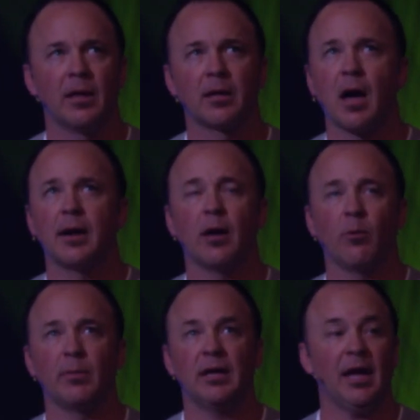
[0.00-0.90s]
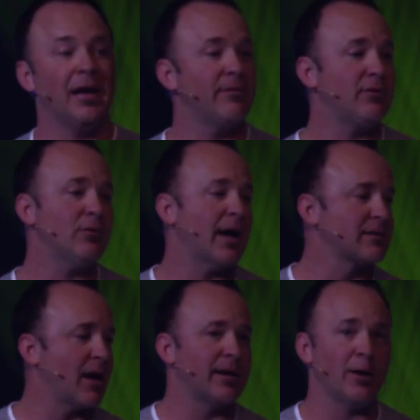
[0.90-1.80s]
God, help me. And if you ask
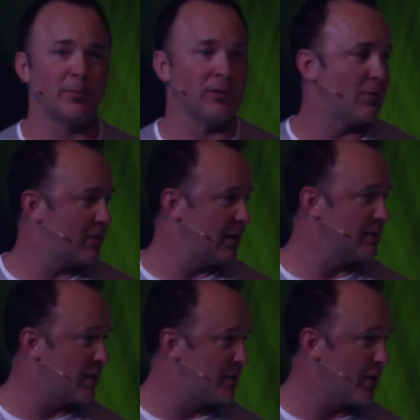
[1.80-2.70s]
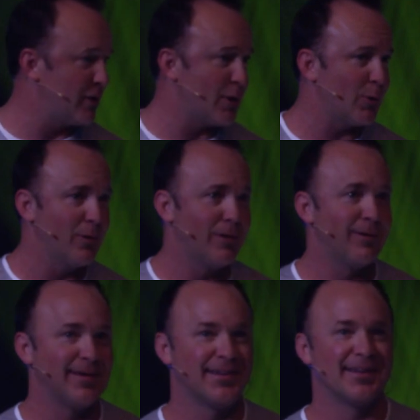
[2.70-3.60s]
God to help you, you think he's going to tell you no?
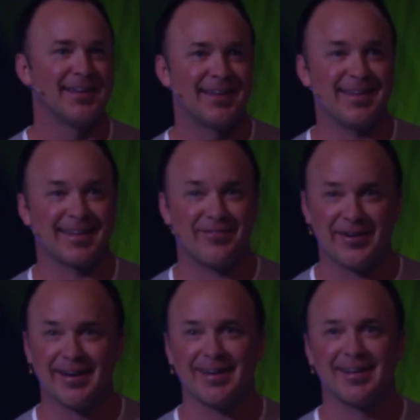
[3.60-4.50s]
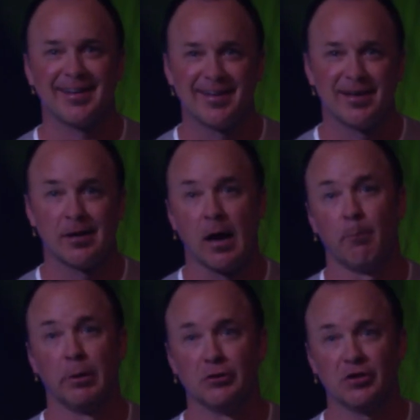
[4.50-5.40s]
Right?
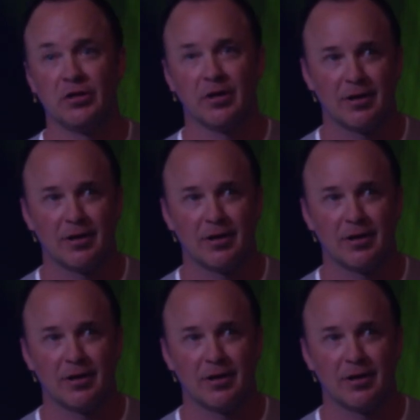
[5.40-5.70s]
I'm busy.